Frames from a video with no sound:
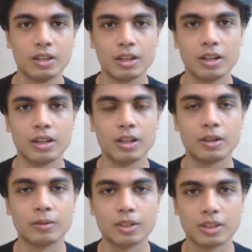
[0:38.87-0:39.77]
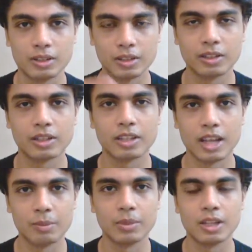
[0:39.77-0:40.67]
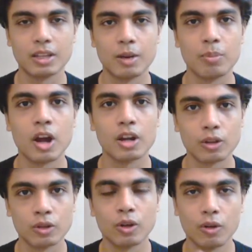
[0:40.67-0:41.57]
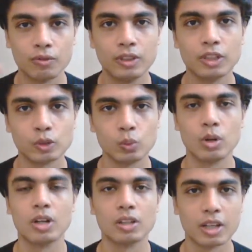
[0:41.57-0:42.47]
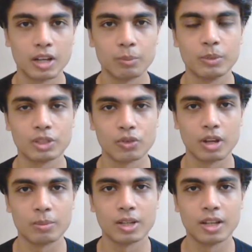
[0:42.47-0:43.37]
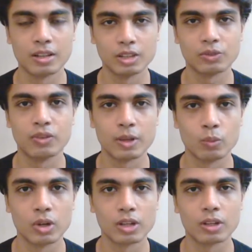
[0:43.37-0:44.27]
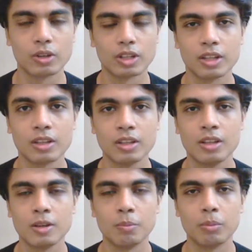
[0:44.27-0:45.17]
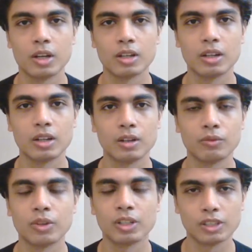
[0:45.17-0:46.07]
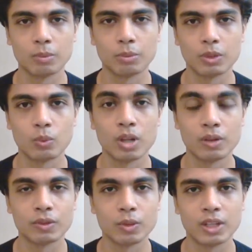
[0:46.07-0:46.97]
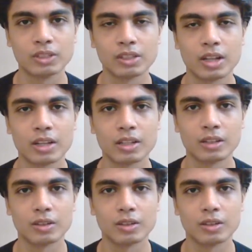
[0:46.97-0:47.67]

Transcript: uh, can be a part of this world that I'm describing in this framework, okay. But for example, one of the ways that